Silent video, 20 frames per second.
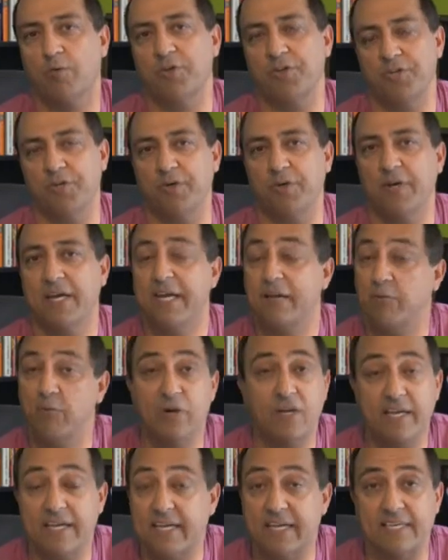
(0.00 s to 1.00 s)
with you. It
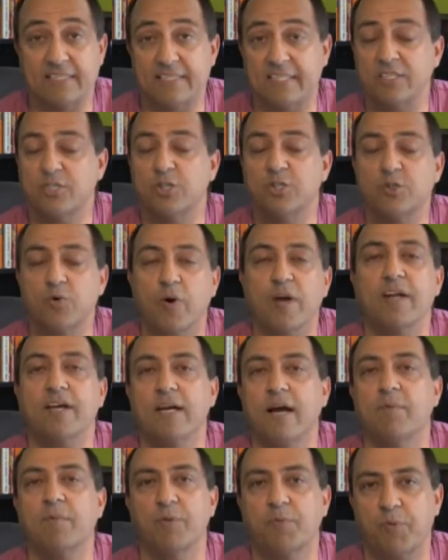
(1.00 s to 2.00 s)
really is. It's a joy to
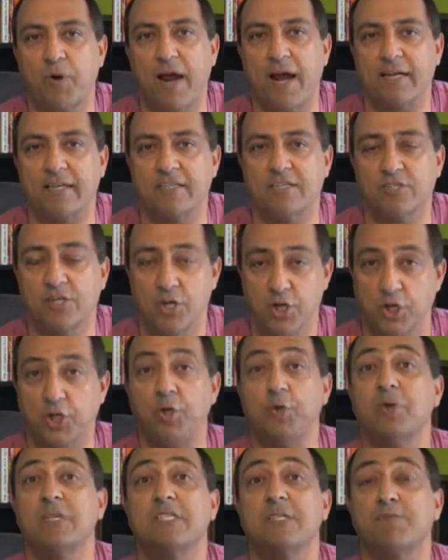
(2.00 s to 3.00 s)
come to practice.
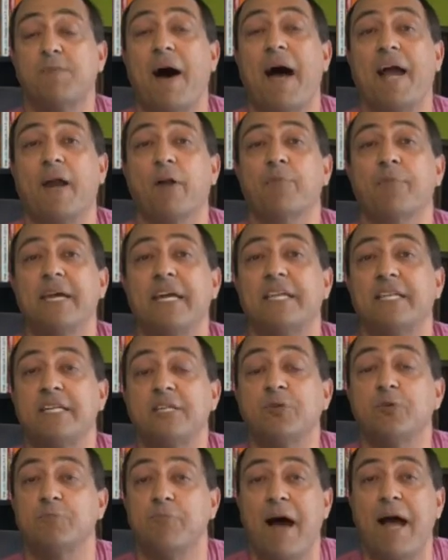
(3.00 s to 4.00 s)
You inspire me to
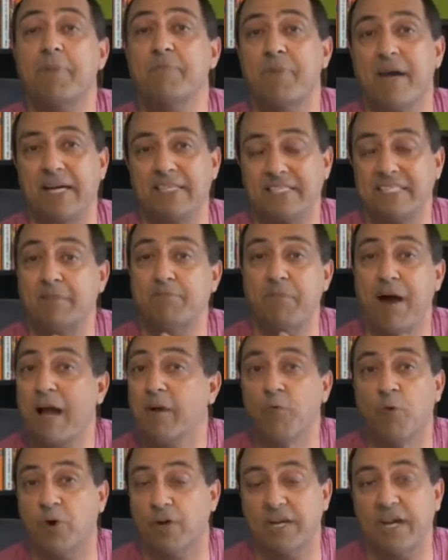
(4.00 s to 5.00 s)
do my best in my
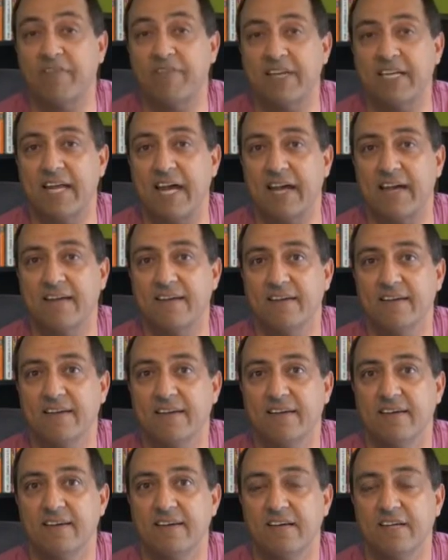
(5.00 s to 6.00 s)
work every day.
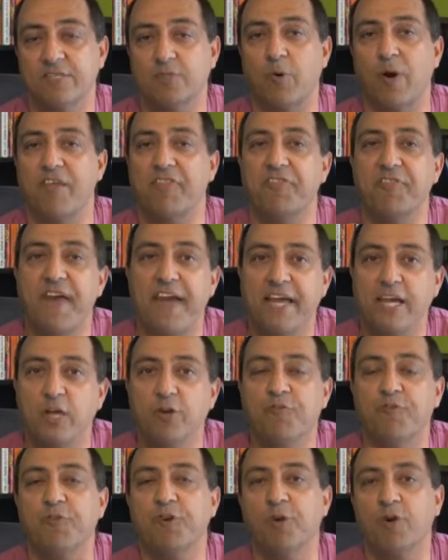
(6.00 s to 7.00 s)
So I thank you
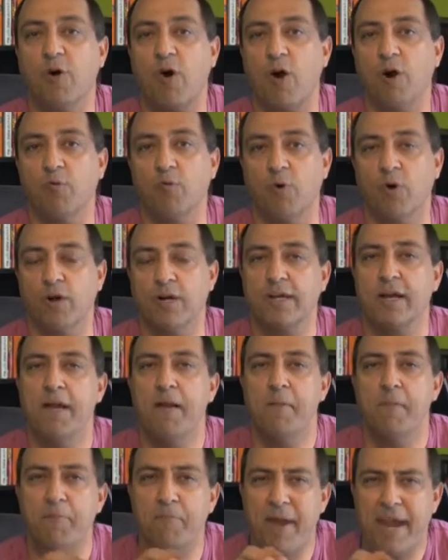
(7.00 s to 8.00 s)
for your hard work.
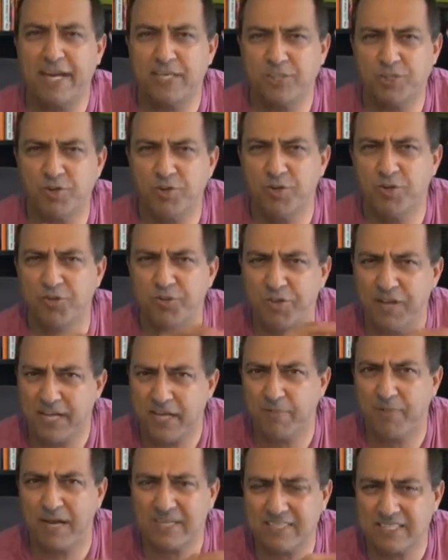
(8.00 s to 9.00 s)
Make sure you think
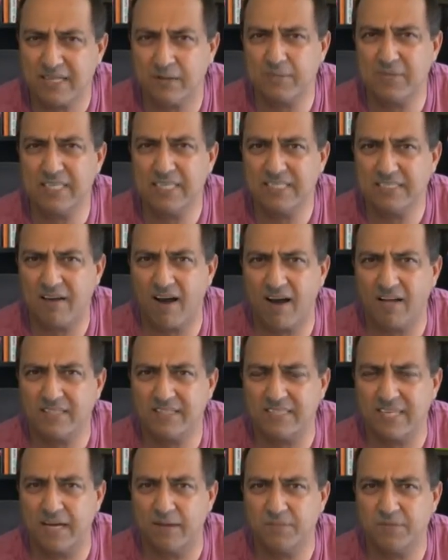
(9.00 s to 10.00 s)
about some of these
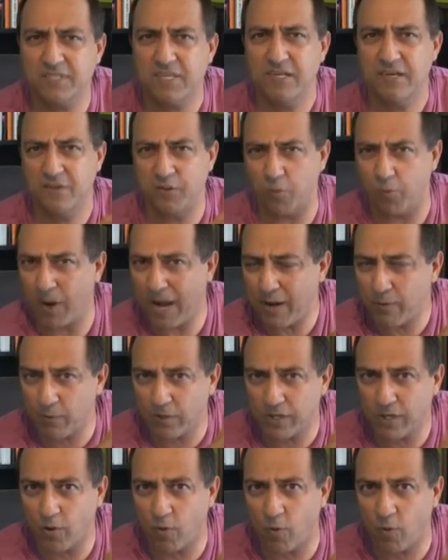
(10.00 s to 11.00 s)
concepts, the way we're
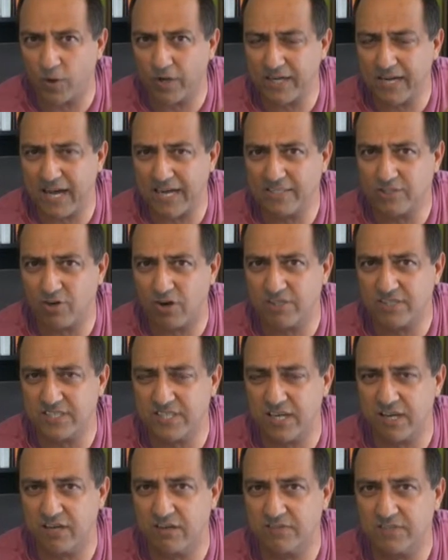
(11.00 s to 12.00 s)
going to organize
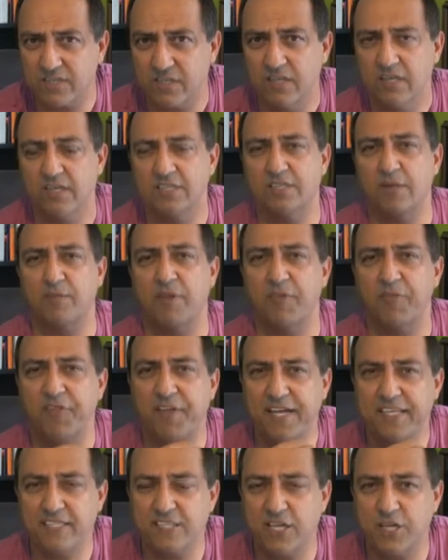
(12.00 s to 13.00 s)
ourselves, some of the
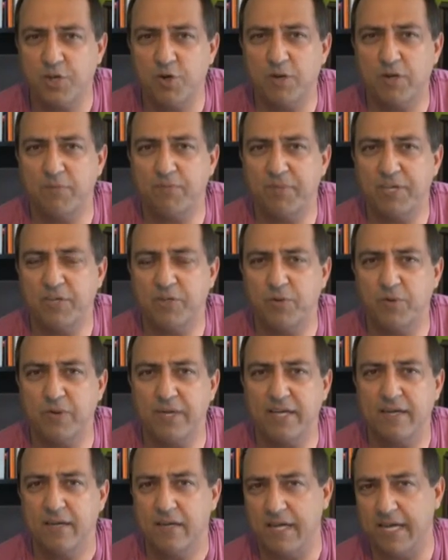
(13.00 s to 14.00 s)
things that you can be
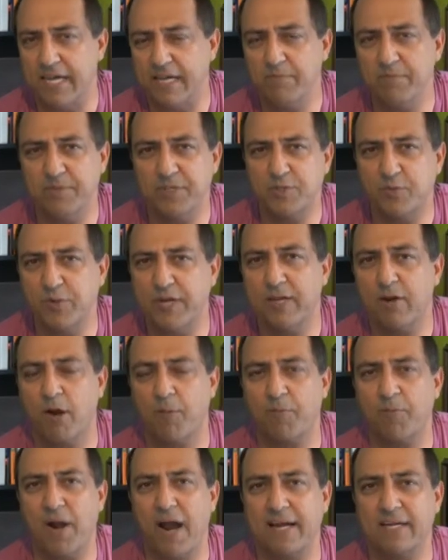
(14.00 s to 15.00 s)
doing in between our
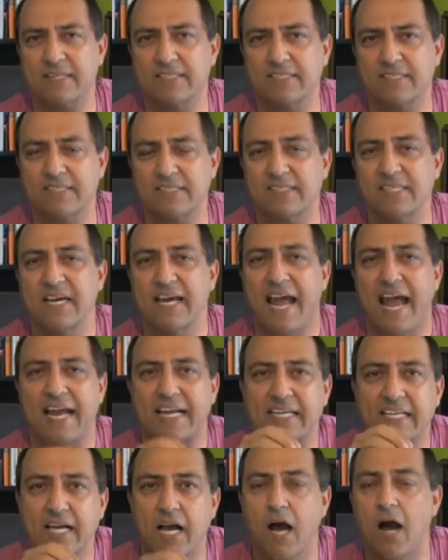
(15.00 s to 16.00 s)
practices,
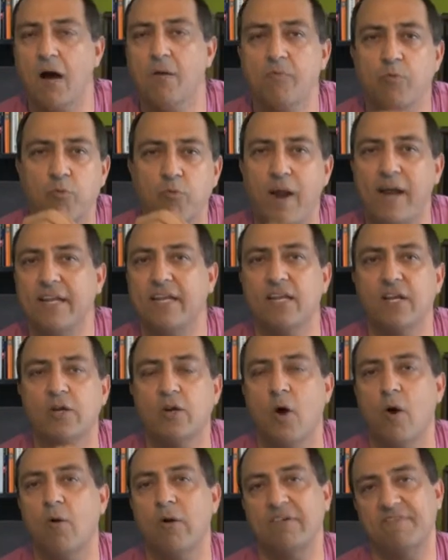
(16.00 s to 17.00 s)
and come ready to
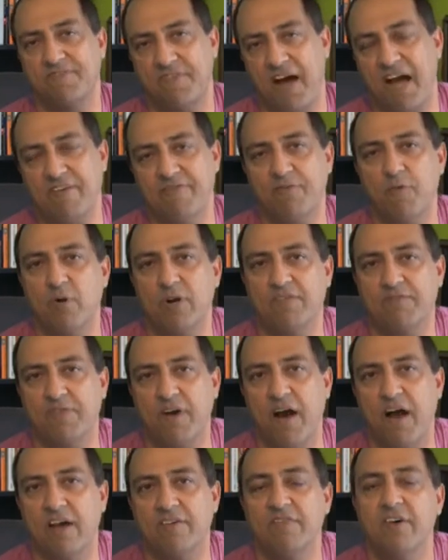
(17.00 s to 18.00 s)
go at
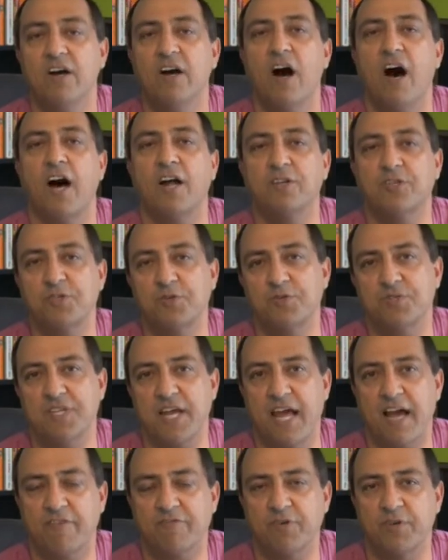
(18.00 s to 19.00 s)
5:45 on
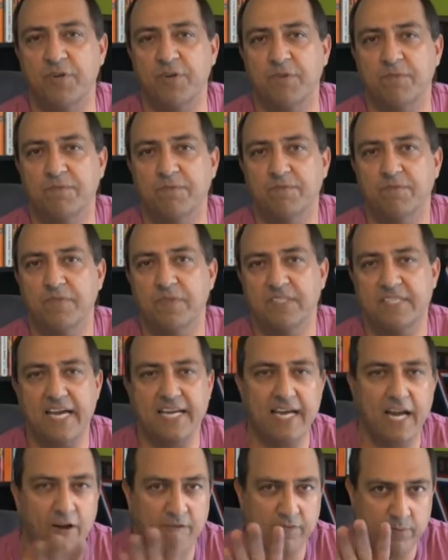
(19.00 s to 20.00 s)
Tuesday afternoon.
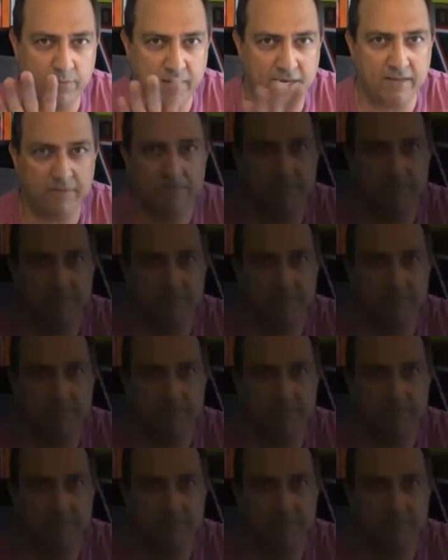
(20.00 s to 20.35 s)
Take care, everybody.